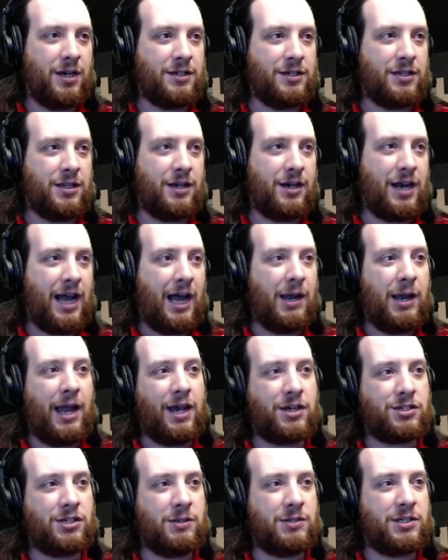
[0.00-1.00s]
I
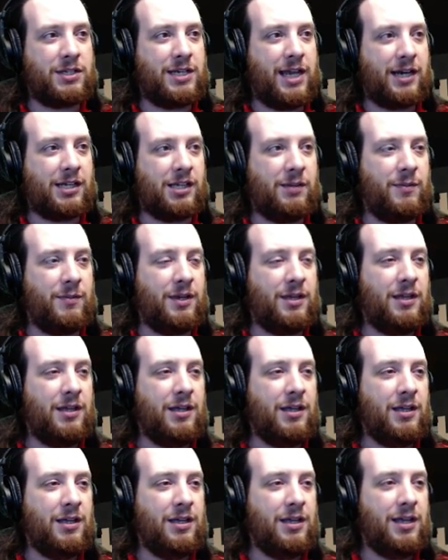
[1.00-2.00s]
actually stacked
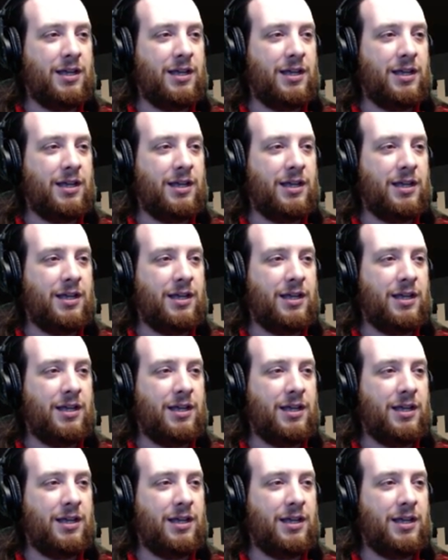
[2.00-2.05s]
them. Yeah, I